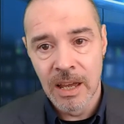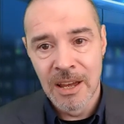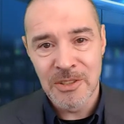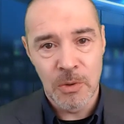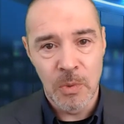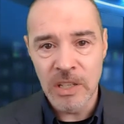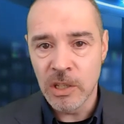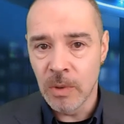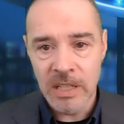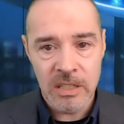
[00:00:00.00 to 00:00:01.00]
So when you
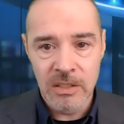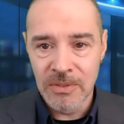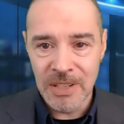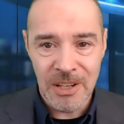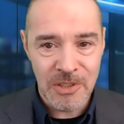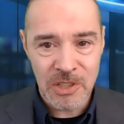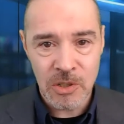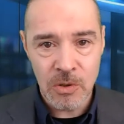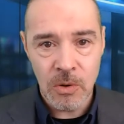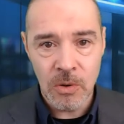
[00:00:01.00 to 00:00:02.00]
went to your video
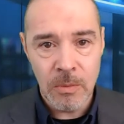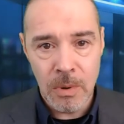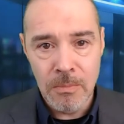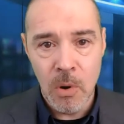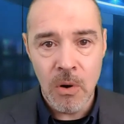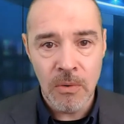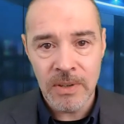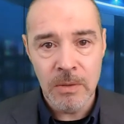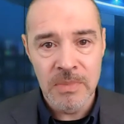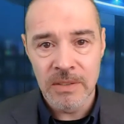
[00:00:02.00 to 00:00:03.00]
store, there were more
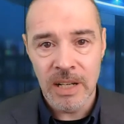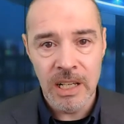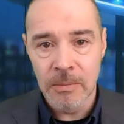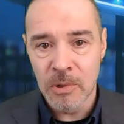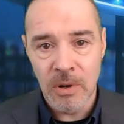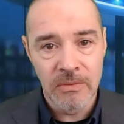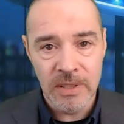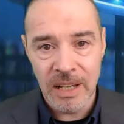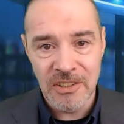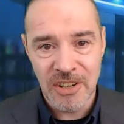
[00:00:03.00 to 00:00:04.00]
films available on
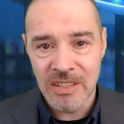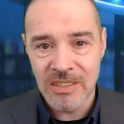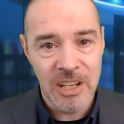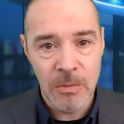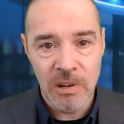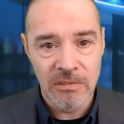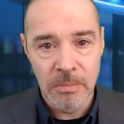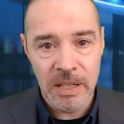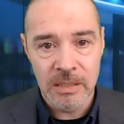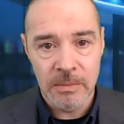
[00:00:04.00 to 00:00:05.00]
VHS than there were on
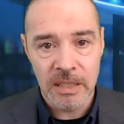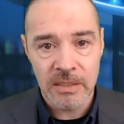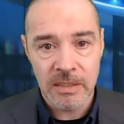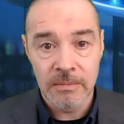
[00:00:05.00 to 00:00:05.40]
Betamax.